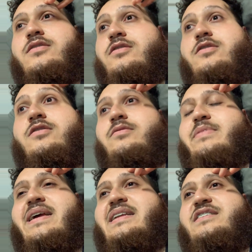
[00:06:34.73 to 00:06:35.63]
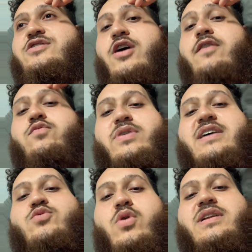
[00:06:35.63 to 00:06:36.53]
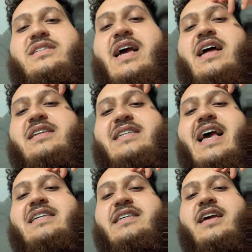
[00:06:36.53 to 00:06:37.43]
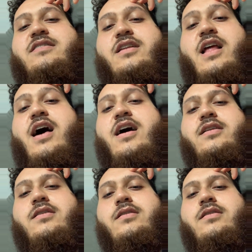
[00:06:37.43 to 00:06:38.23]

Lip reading: Oh, man, he's tough. Well, guess what? He's gotten his ass kicked a lot.